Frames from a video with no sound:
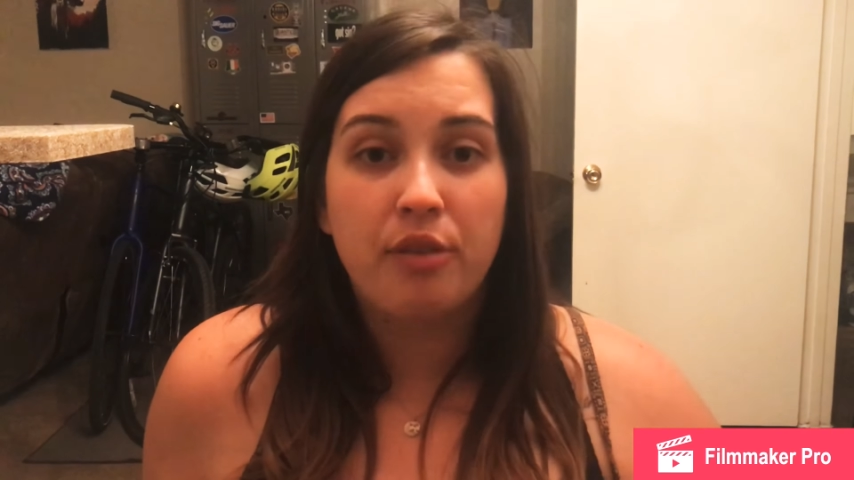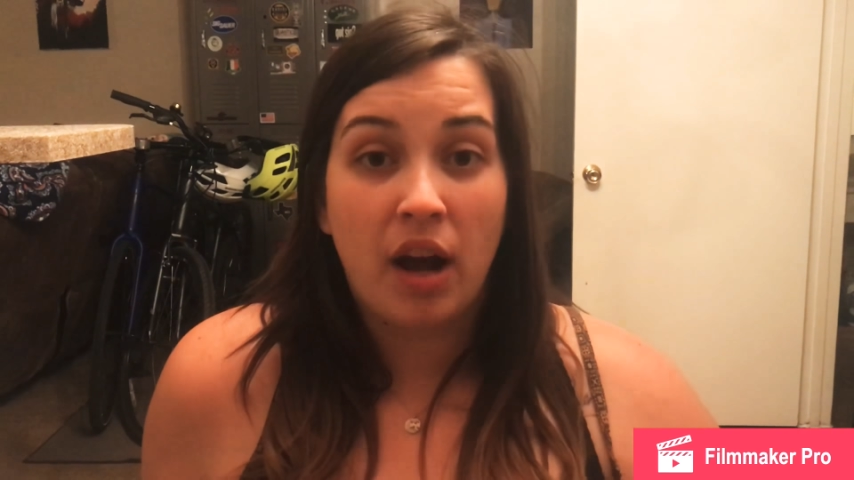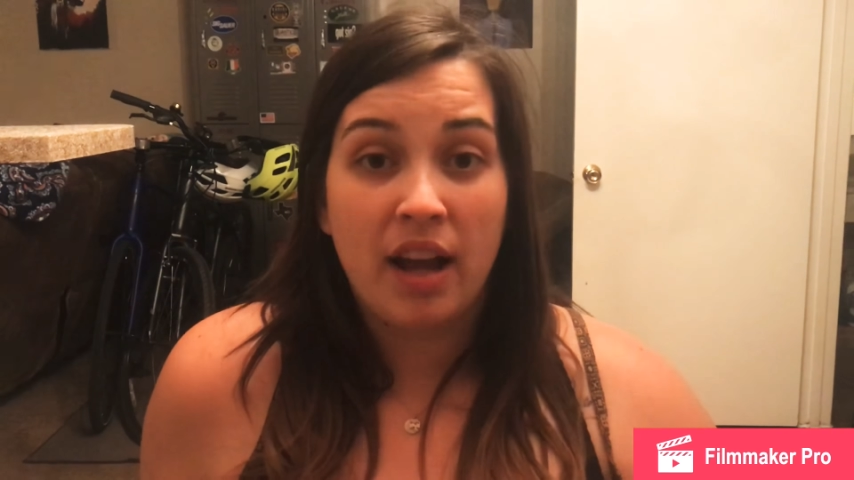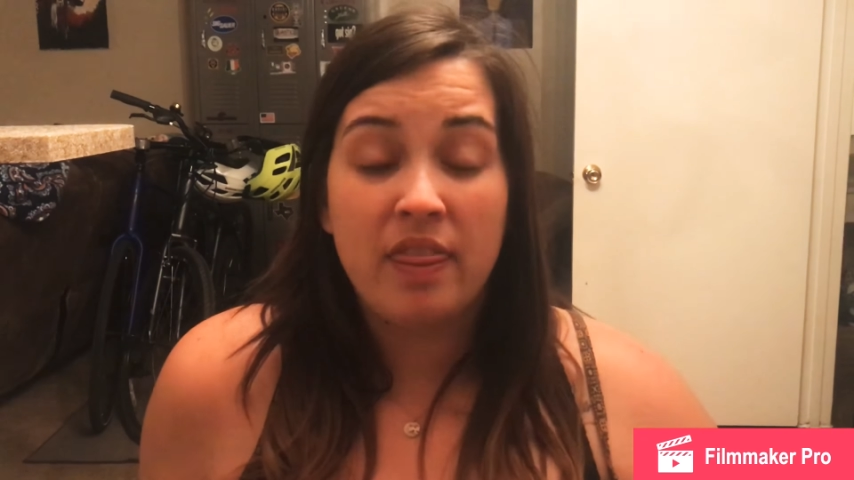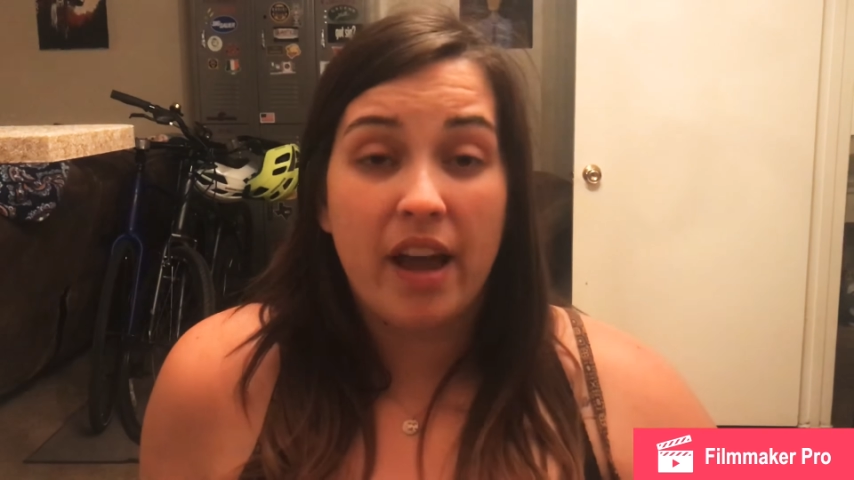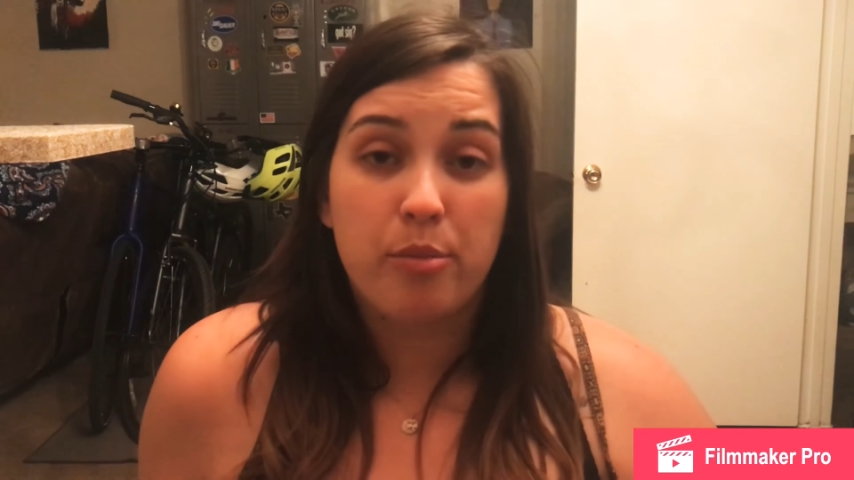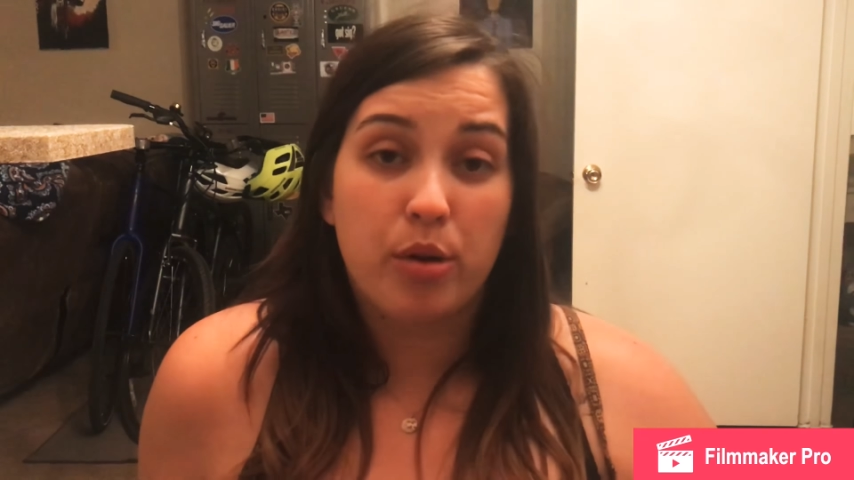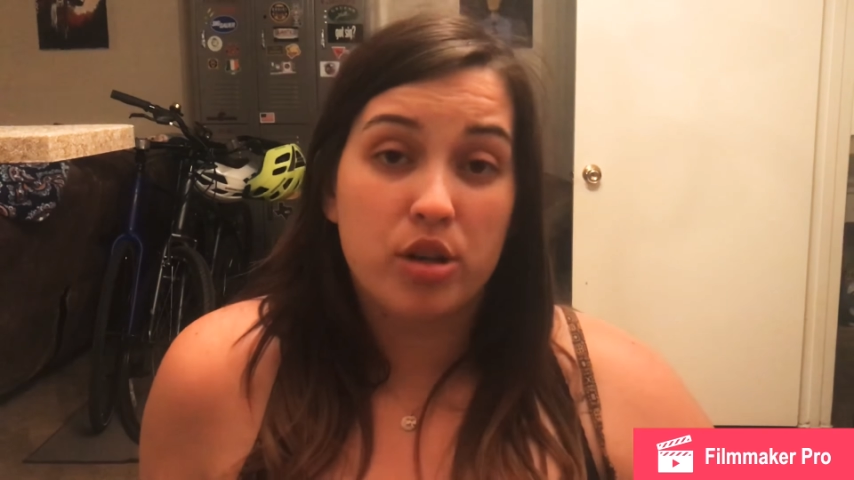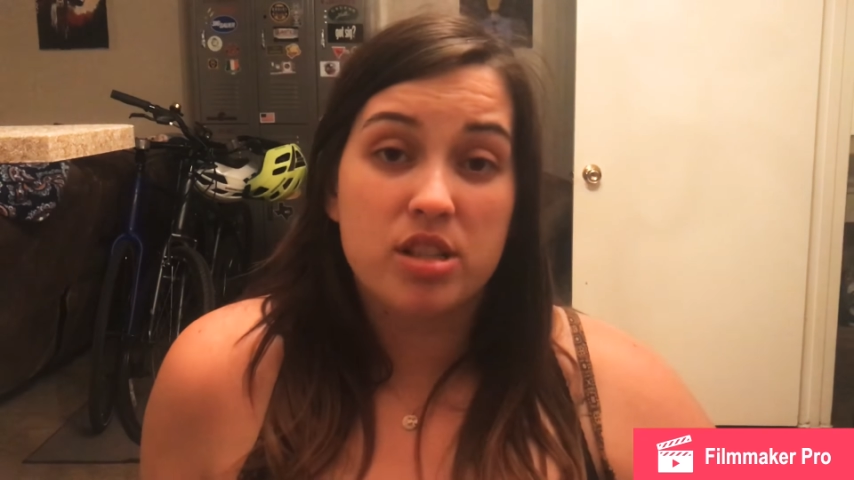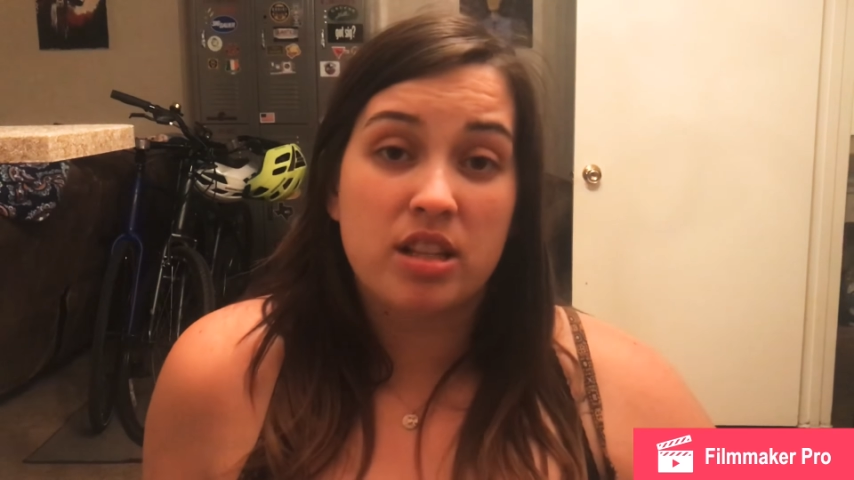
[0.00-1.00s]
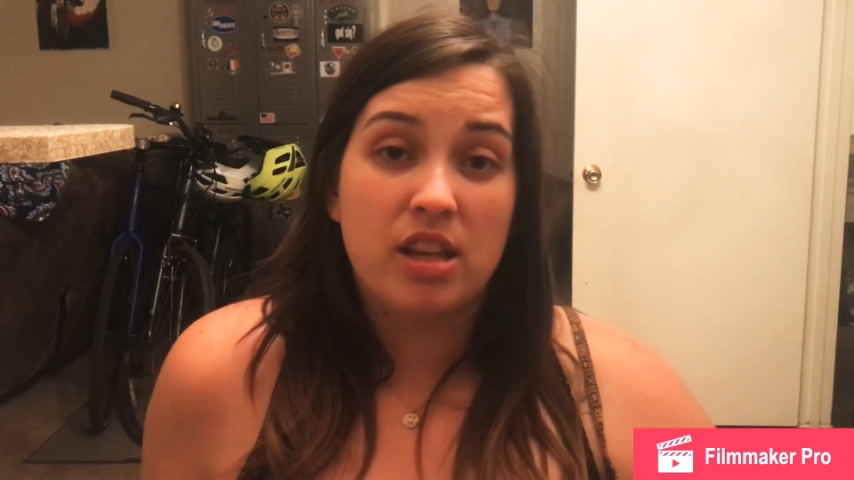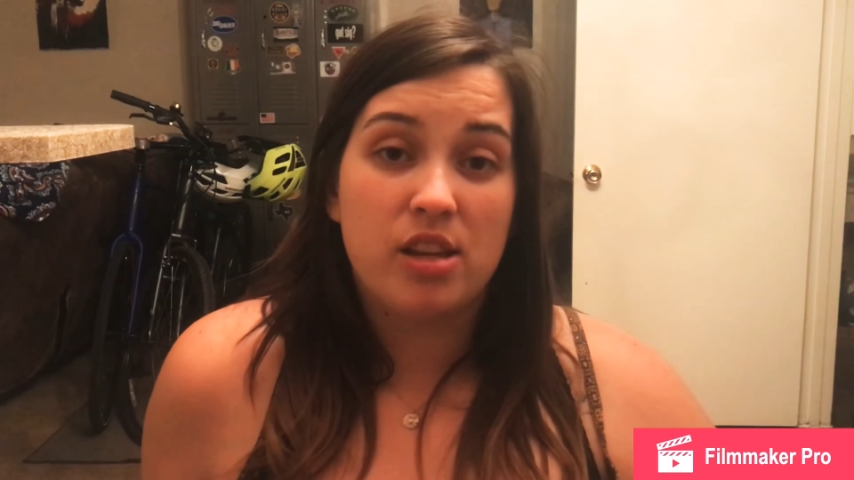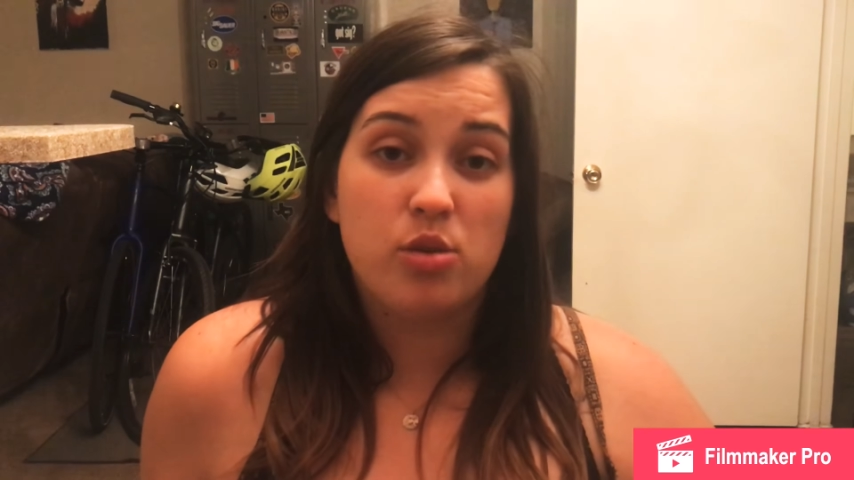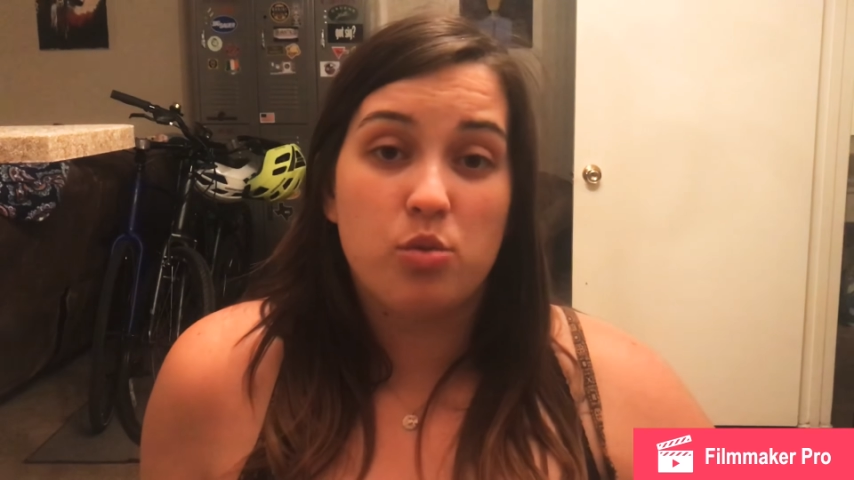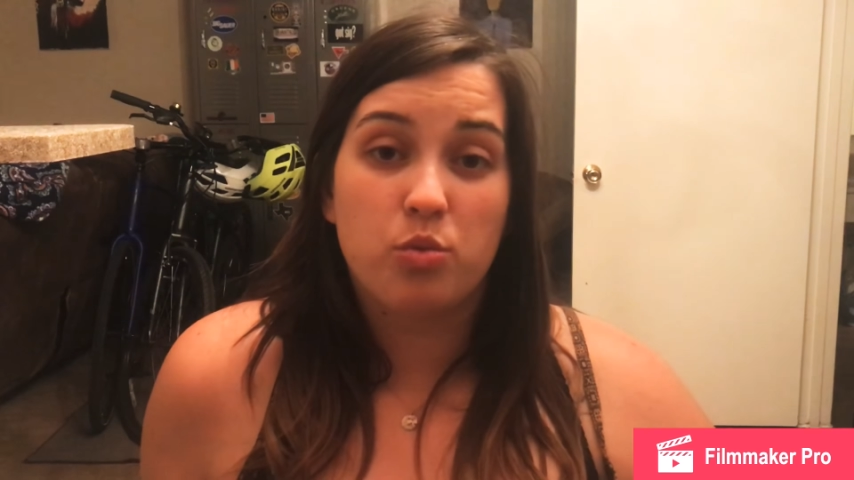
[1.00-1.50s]
find that person that
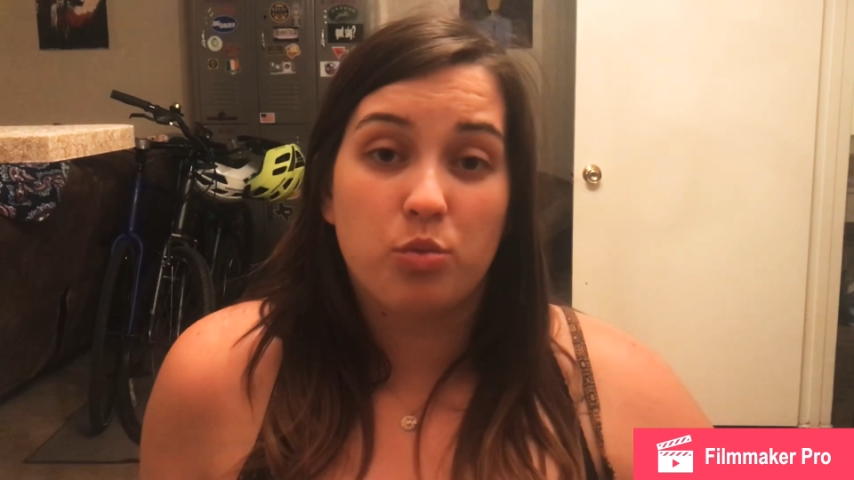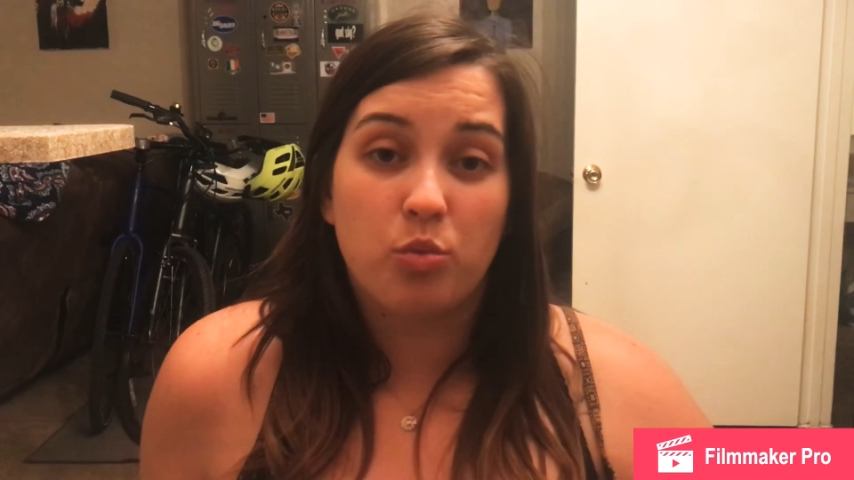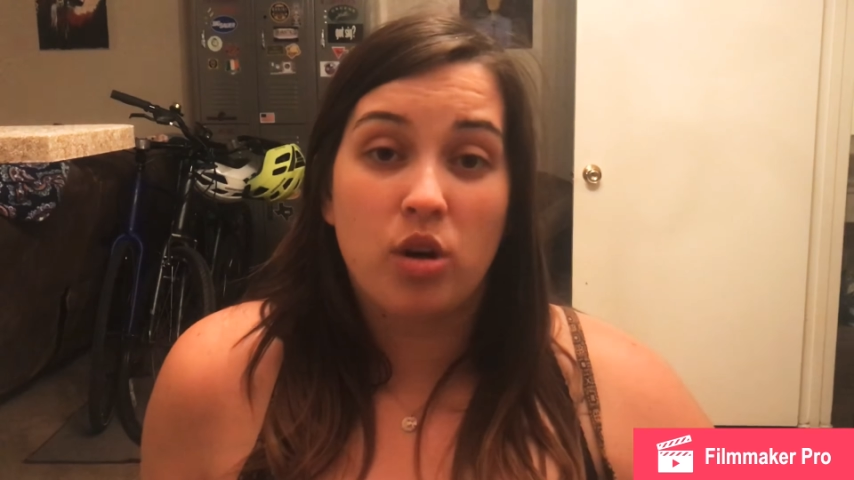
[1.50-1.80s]
you